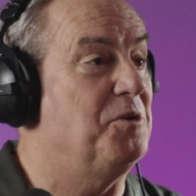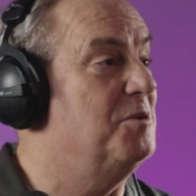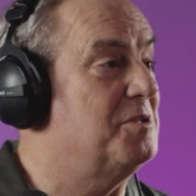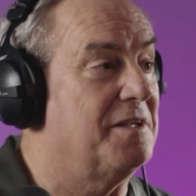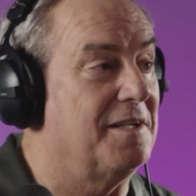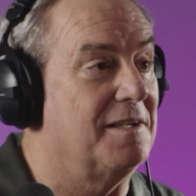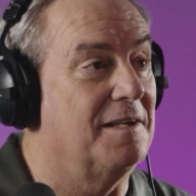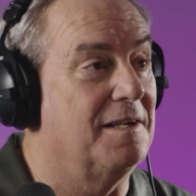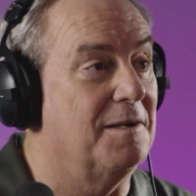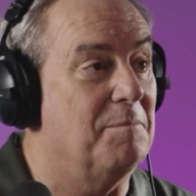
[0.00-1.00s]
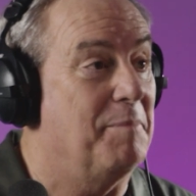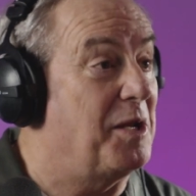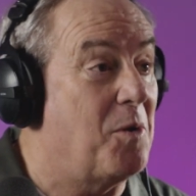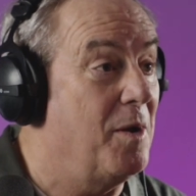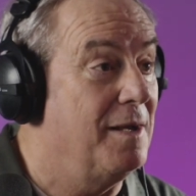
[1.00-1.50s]
using
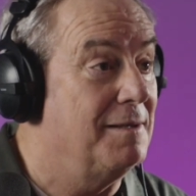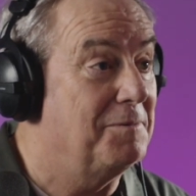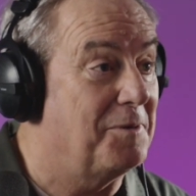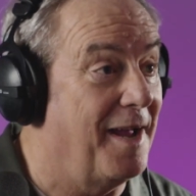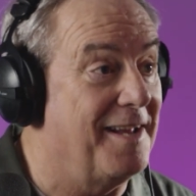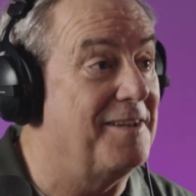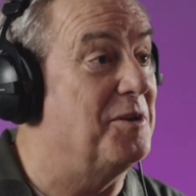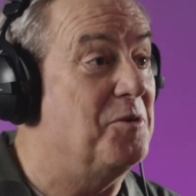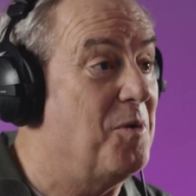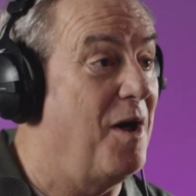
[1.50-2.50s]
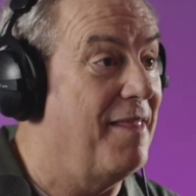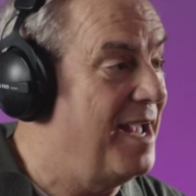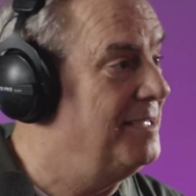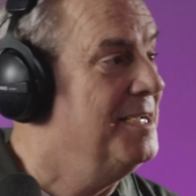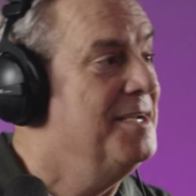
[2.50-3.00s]
Bitcoin, okay, to do all
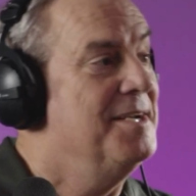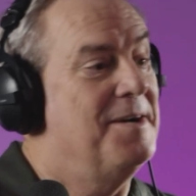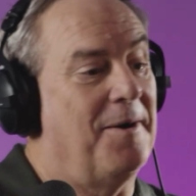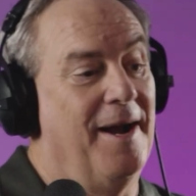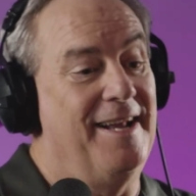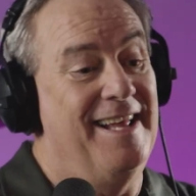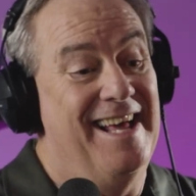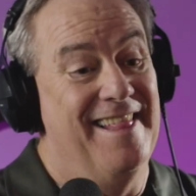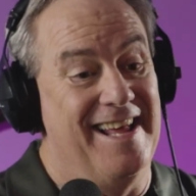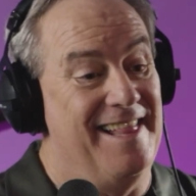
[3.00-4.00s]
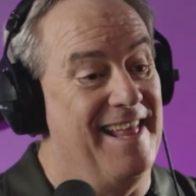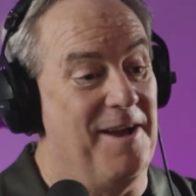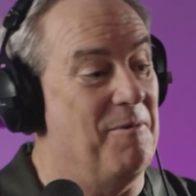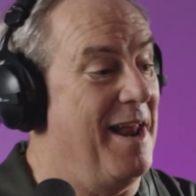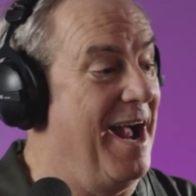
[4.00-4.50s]
that. All right. Then
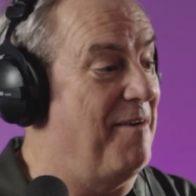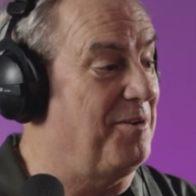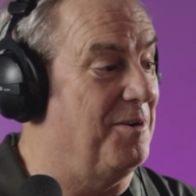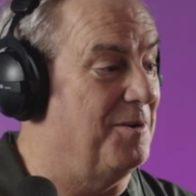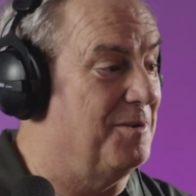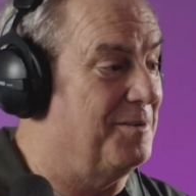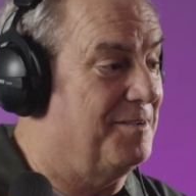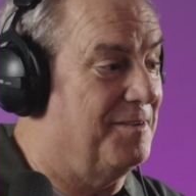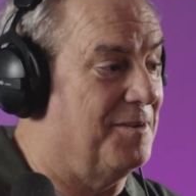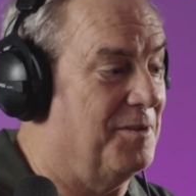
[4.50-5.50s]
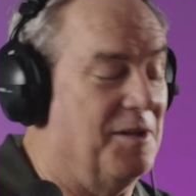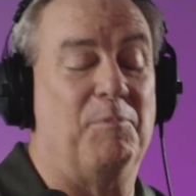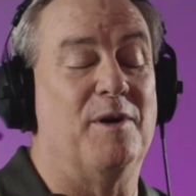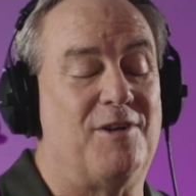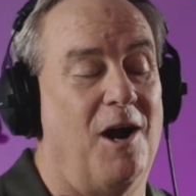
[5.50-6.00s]
they went after the
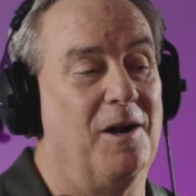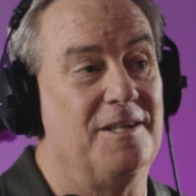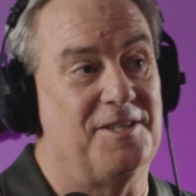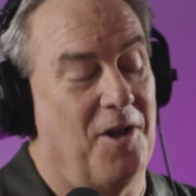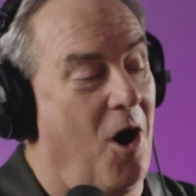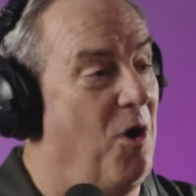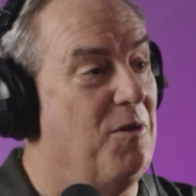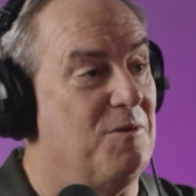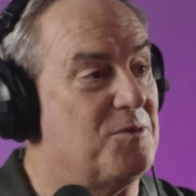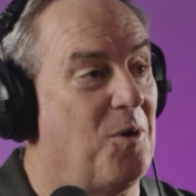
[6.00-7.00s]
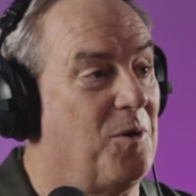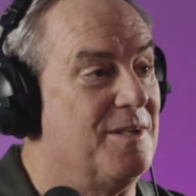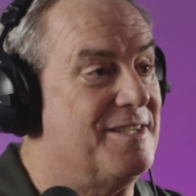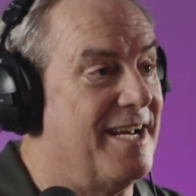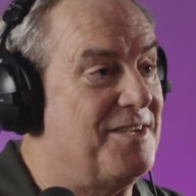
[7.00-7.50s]
number of targets in all those
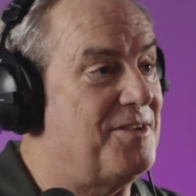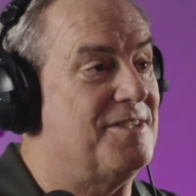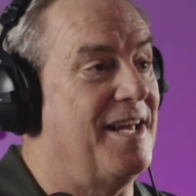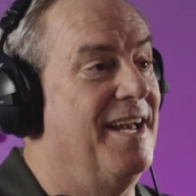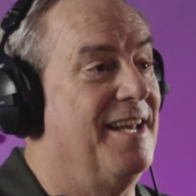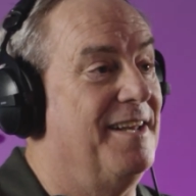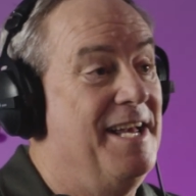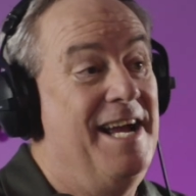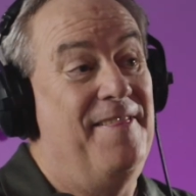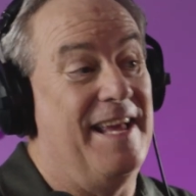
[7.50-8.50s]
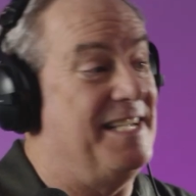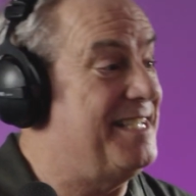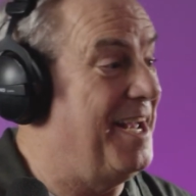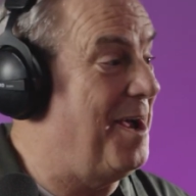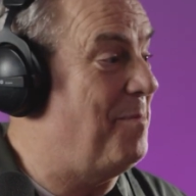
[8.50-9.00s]
organizations, and they
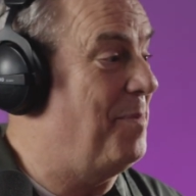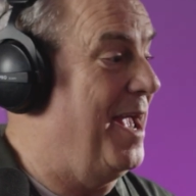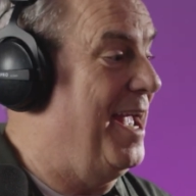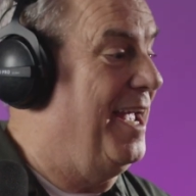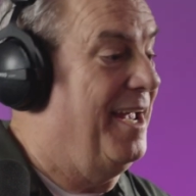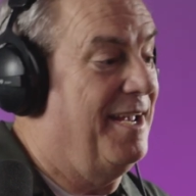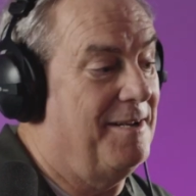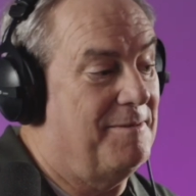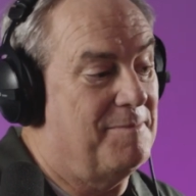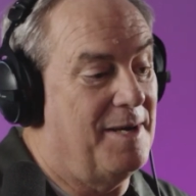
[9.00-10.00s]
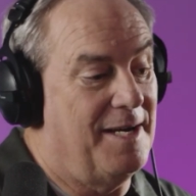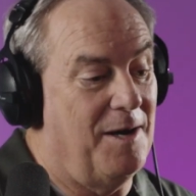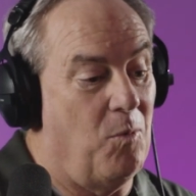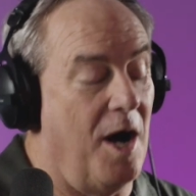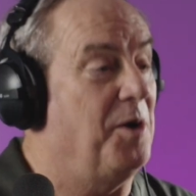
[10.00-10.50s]
set up a
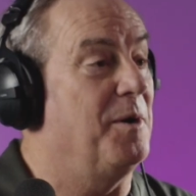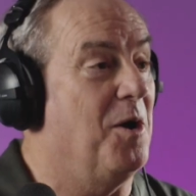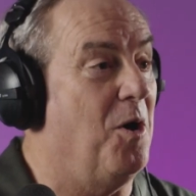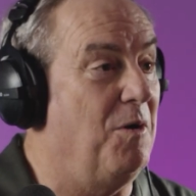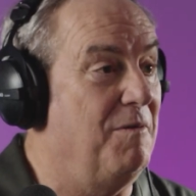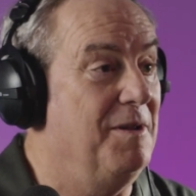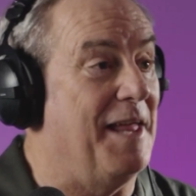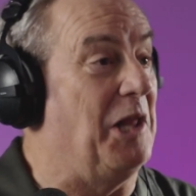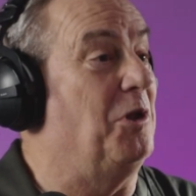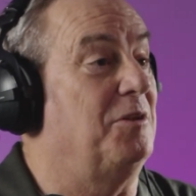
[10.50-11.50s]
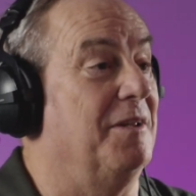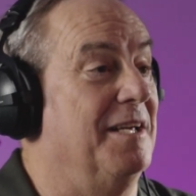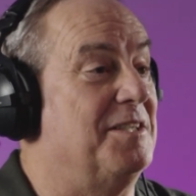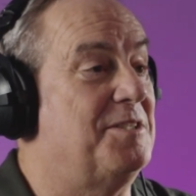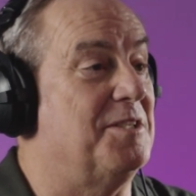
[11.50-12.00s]
watering hole that looked
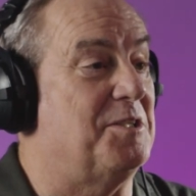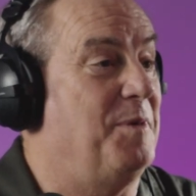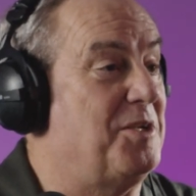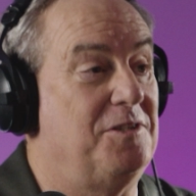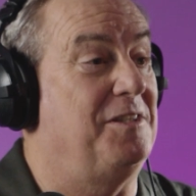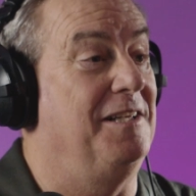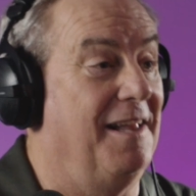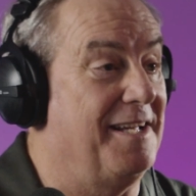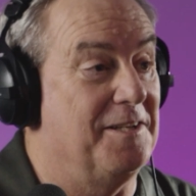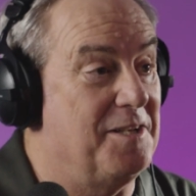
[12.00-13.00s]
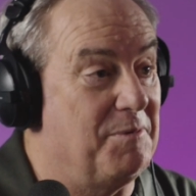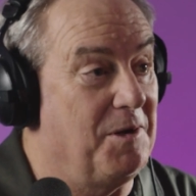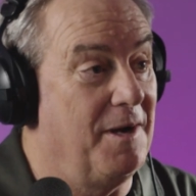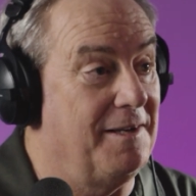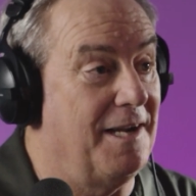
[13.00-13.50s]
suspiciously like the
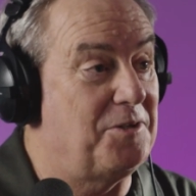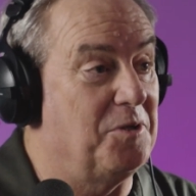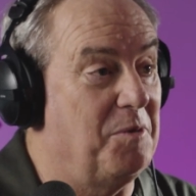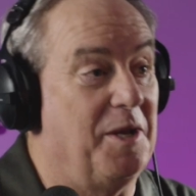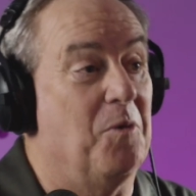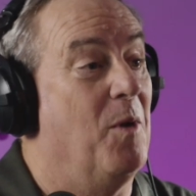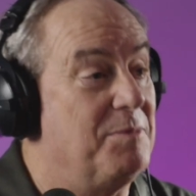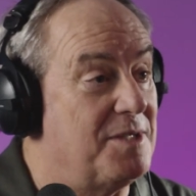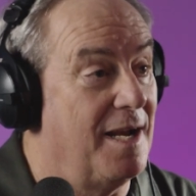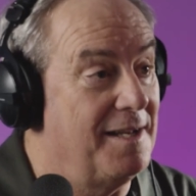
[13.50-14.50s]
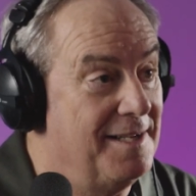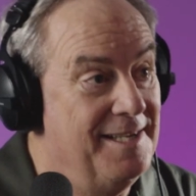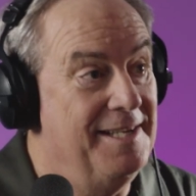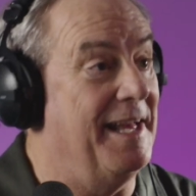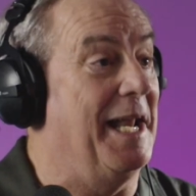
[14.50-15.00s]
Democratic National Committee website
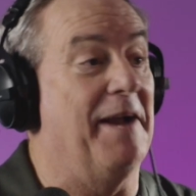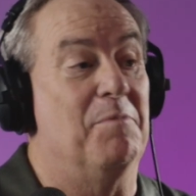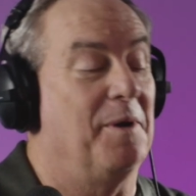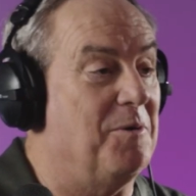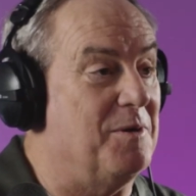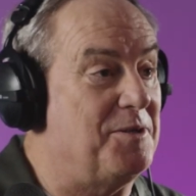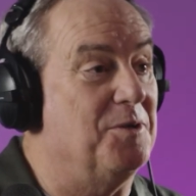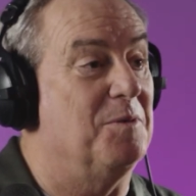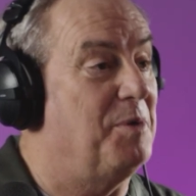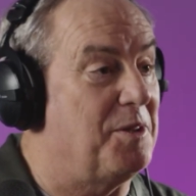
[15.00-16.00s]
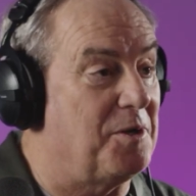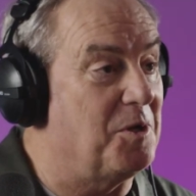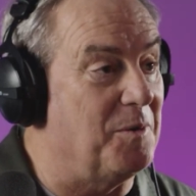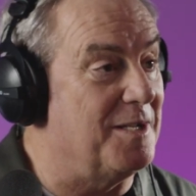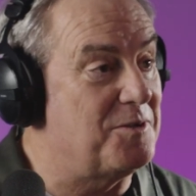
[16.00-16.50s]
that everybody went to and put their
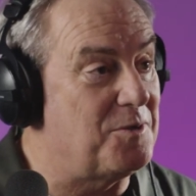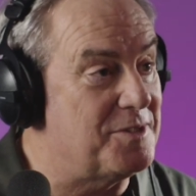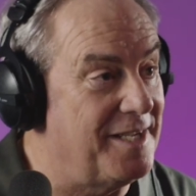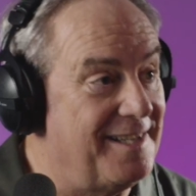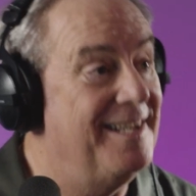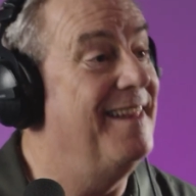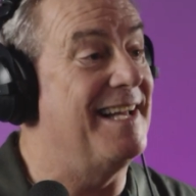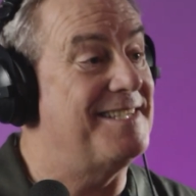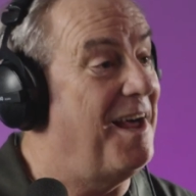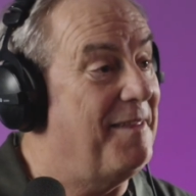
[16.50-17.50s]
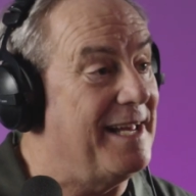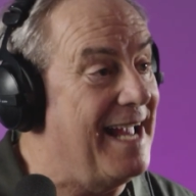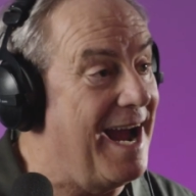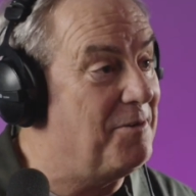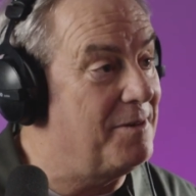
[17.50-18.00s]
credentials in. That's how they
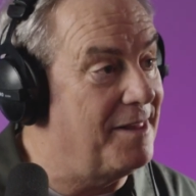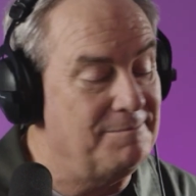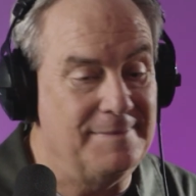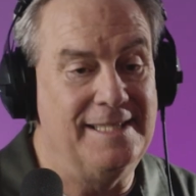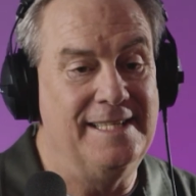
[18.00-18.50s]
gathered them.